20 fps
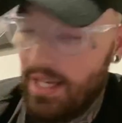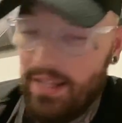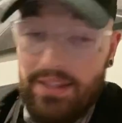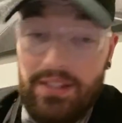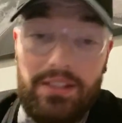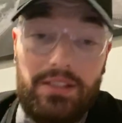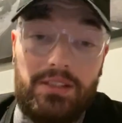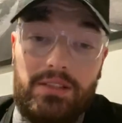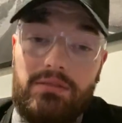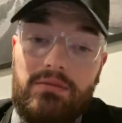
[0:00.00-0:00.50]
this
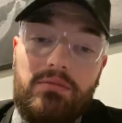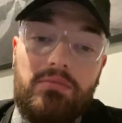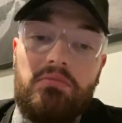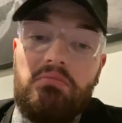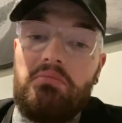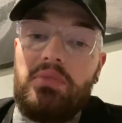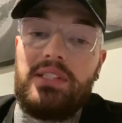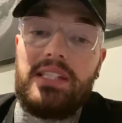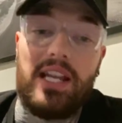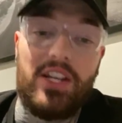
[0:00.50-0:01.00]
is
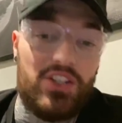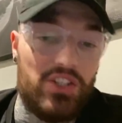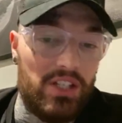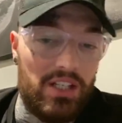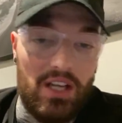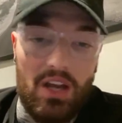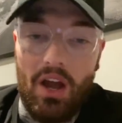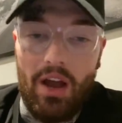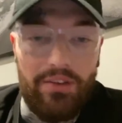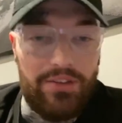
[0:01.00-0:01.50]
potentially
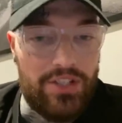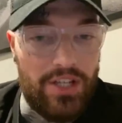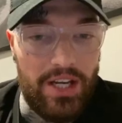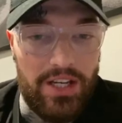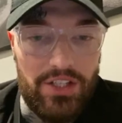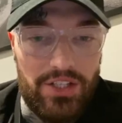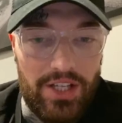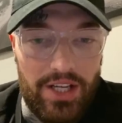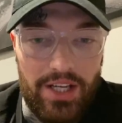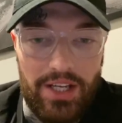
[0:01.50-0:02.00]
life
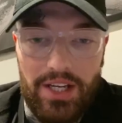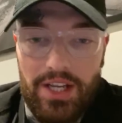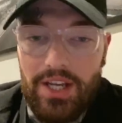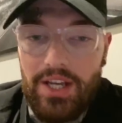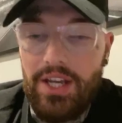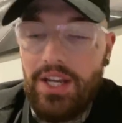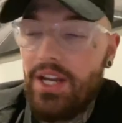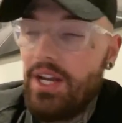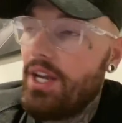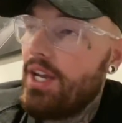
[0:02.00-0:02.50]
changing,
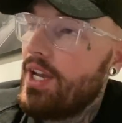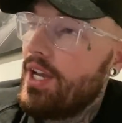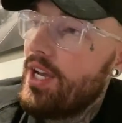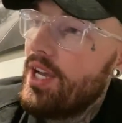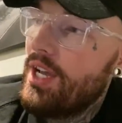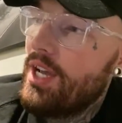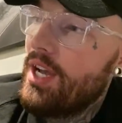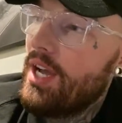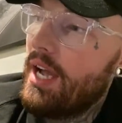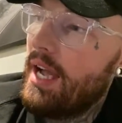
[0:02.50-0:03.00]

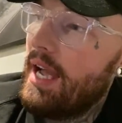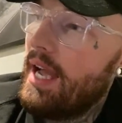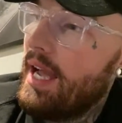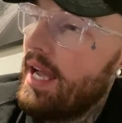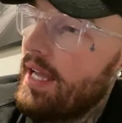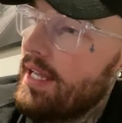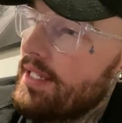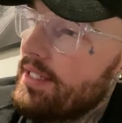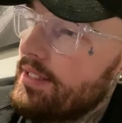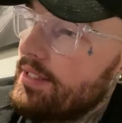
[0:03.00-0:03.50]

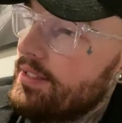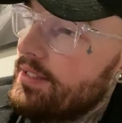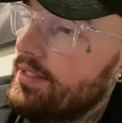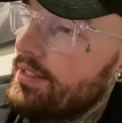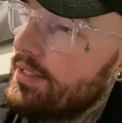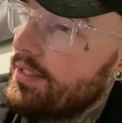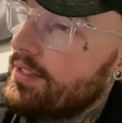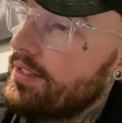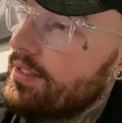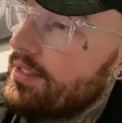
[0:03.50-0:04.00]

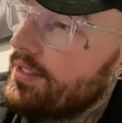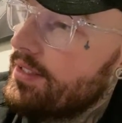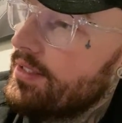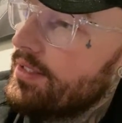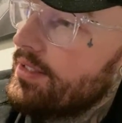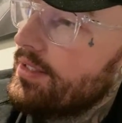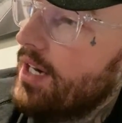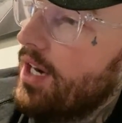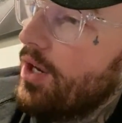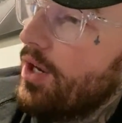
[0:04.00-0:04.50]
and
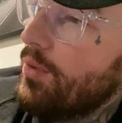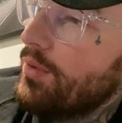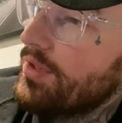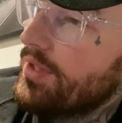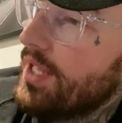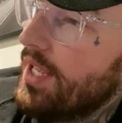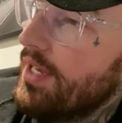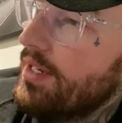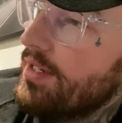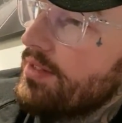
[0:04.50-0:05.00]

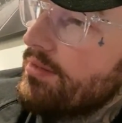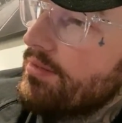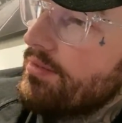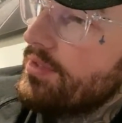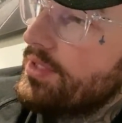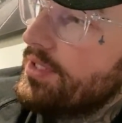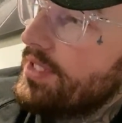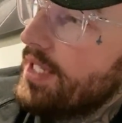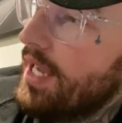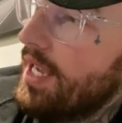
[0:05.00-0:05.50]
I would
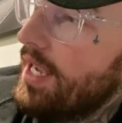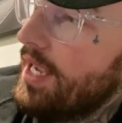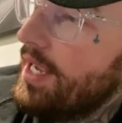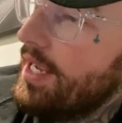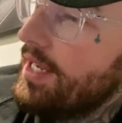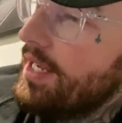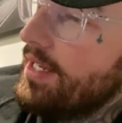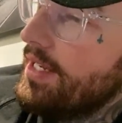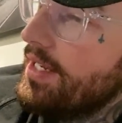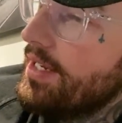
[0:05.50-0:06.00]
then
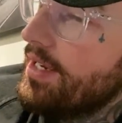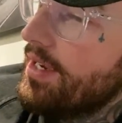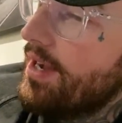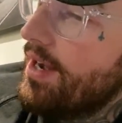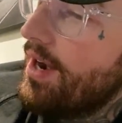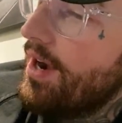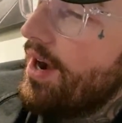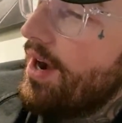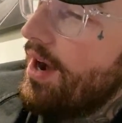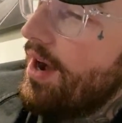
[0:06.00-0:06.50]

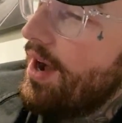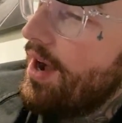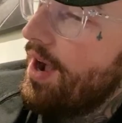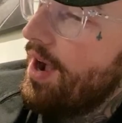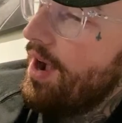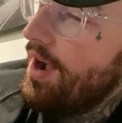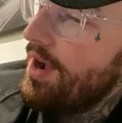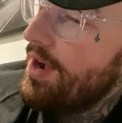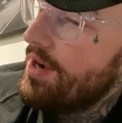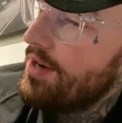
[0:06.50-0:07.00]
say,
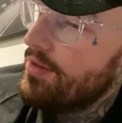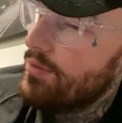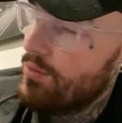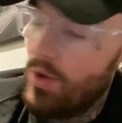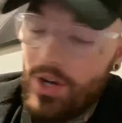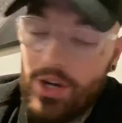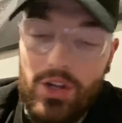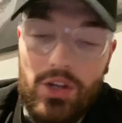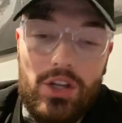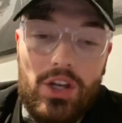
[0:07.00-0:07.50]
why
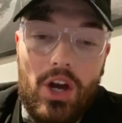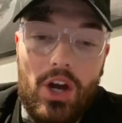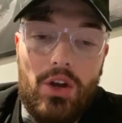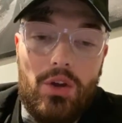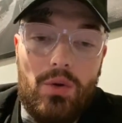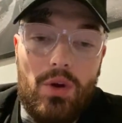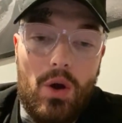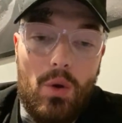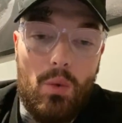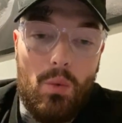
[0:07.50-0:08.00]
don't you
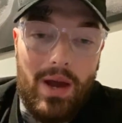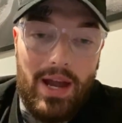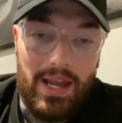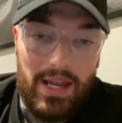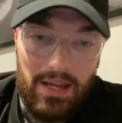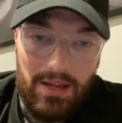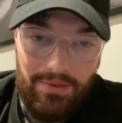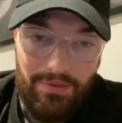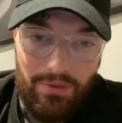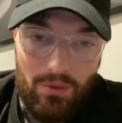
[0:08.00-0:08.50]
go
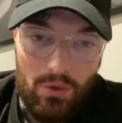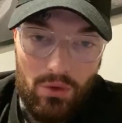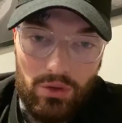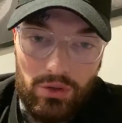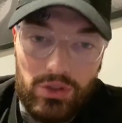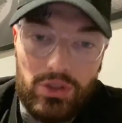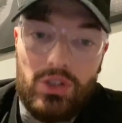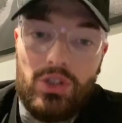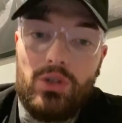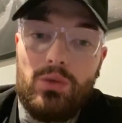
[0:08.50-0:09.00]
away
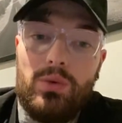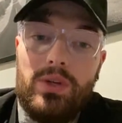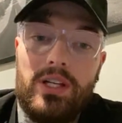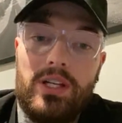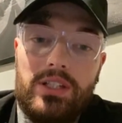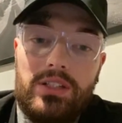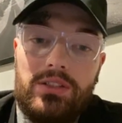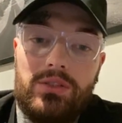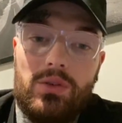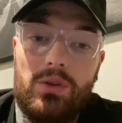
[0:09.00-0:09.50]
for 2
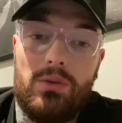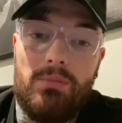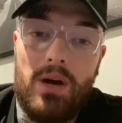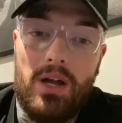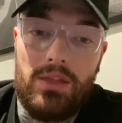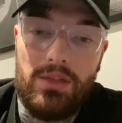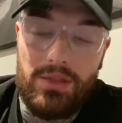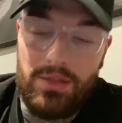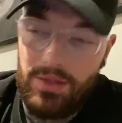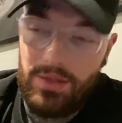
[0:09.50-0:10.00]
weeks to a
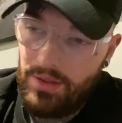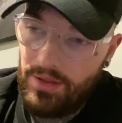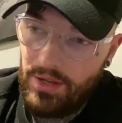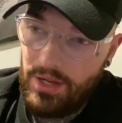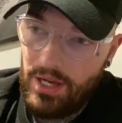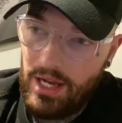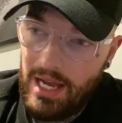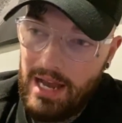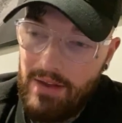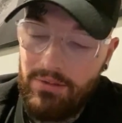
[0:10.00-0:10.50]
month,
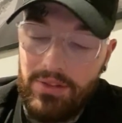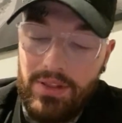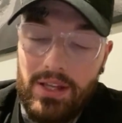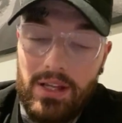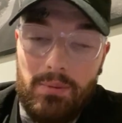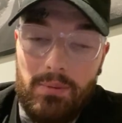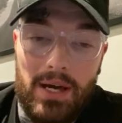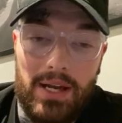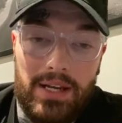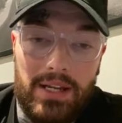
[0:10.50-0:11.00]
have a think
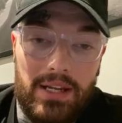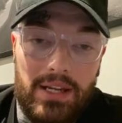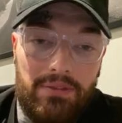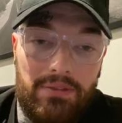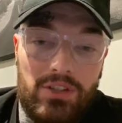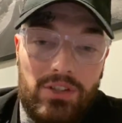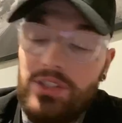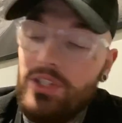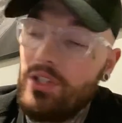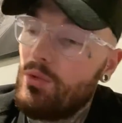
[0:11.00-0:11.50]
about it. If
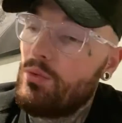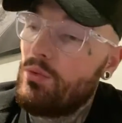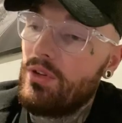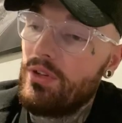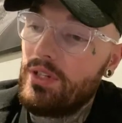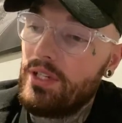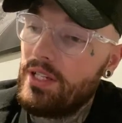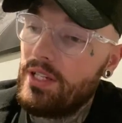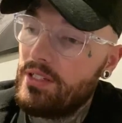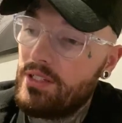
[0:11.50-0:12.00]
you still
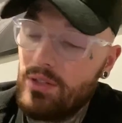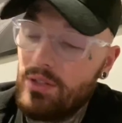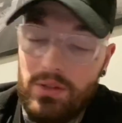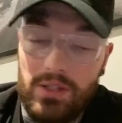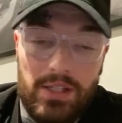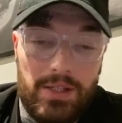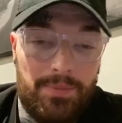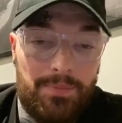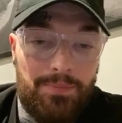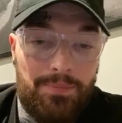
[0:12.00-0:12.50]
want it
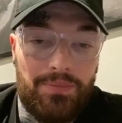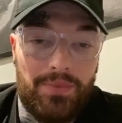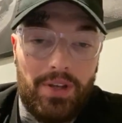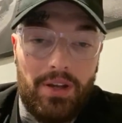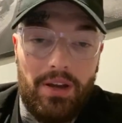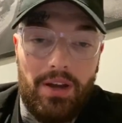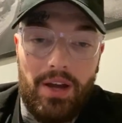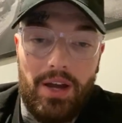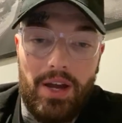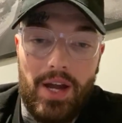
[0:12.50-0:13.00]
doing,
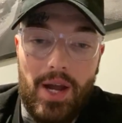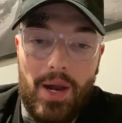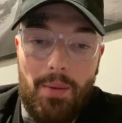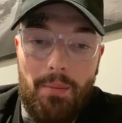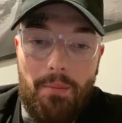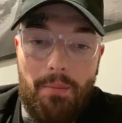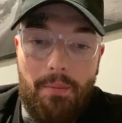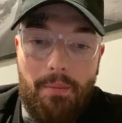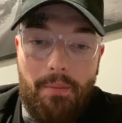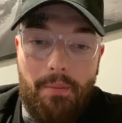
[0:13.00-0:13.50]

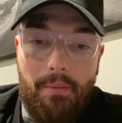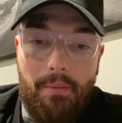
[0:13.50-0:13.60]
then